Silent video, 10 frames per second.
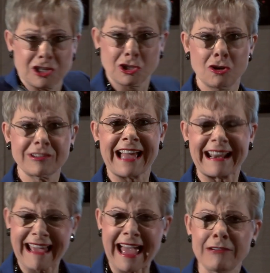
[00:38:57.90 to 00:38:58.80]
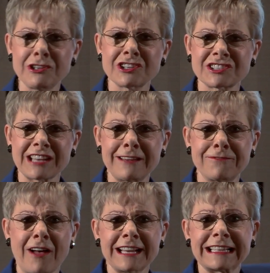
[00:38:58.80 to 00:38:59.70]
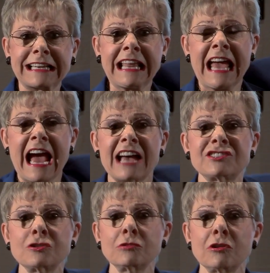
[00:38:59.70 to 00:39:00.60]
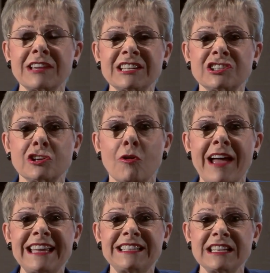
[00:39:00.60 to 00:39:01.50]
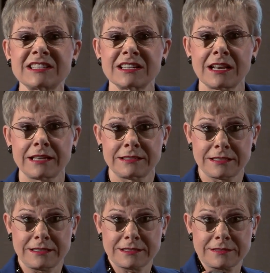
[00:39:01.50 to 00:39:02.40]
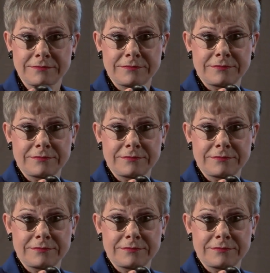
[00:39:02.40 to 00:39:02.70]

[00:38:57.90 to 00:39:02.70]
to look at how do you stay vital as you look into your eighties and nineties.